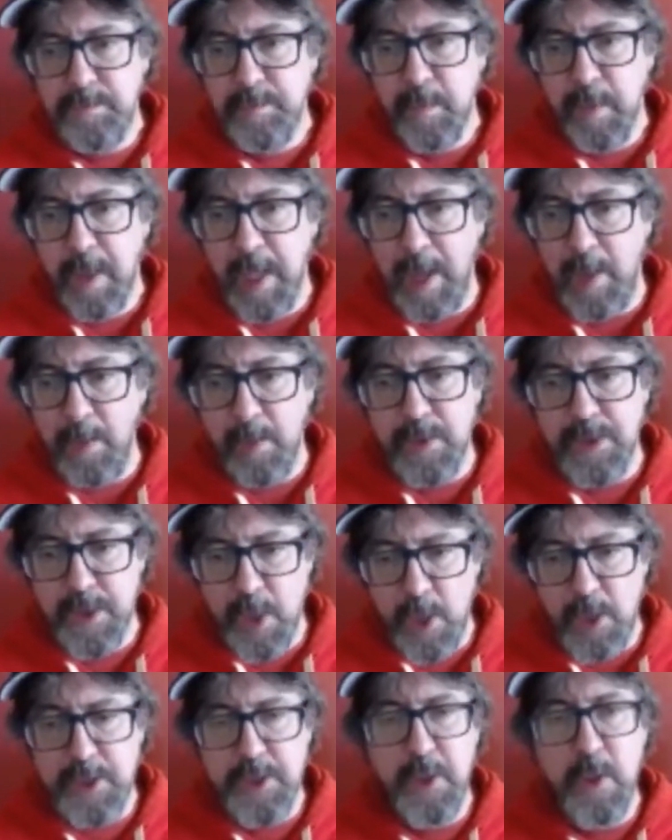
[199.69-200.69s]
and was
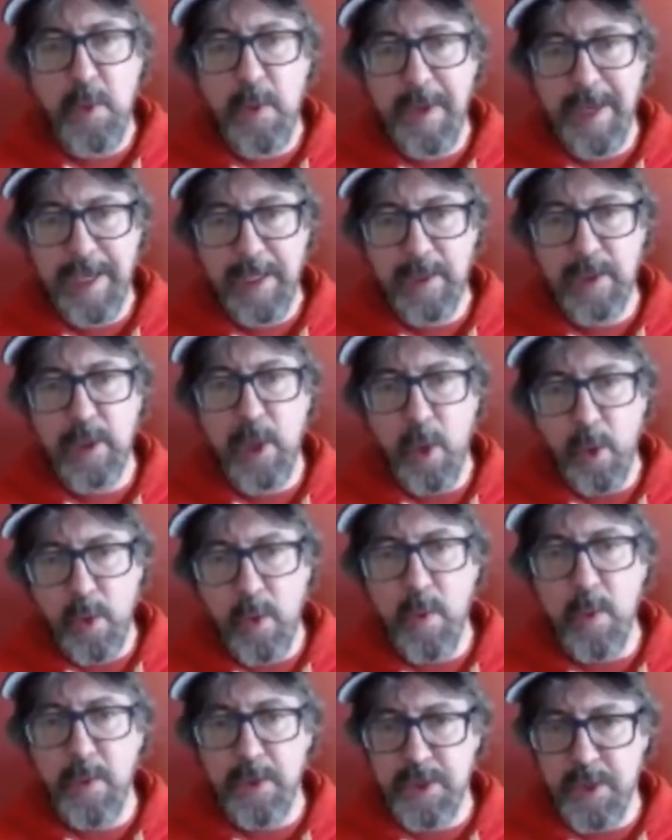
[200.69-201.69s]
also in local
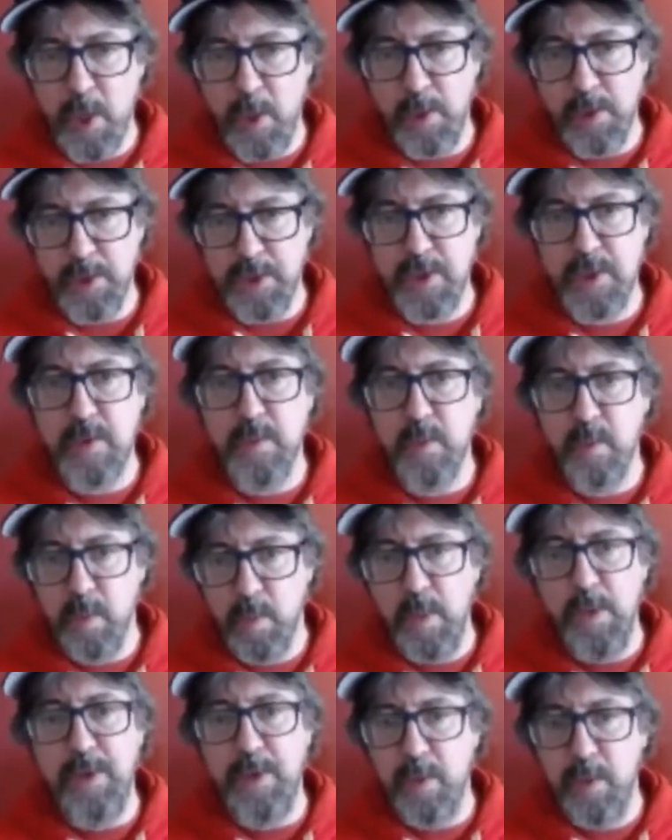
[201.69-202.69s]
results
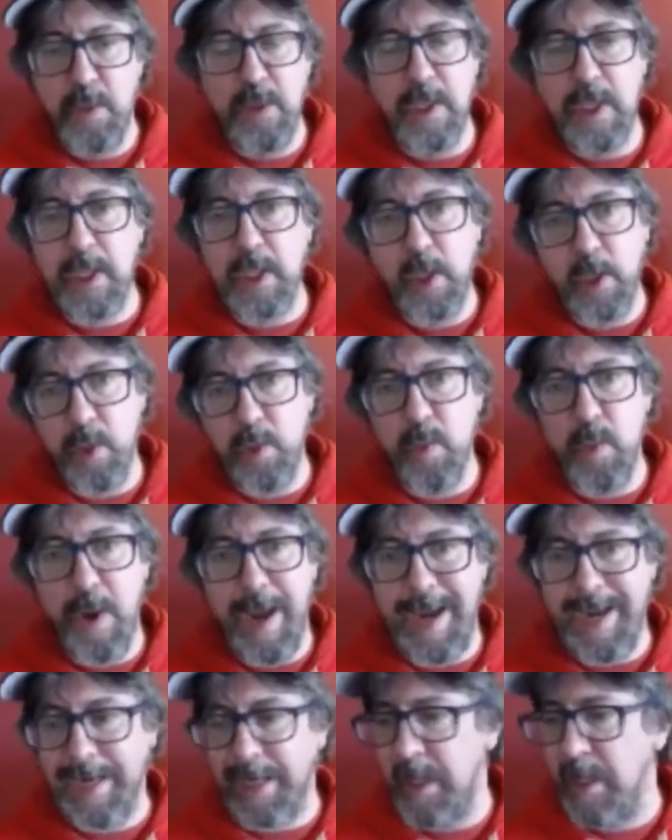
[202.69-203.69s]
with a really good rank.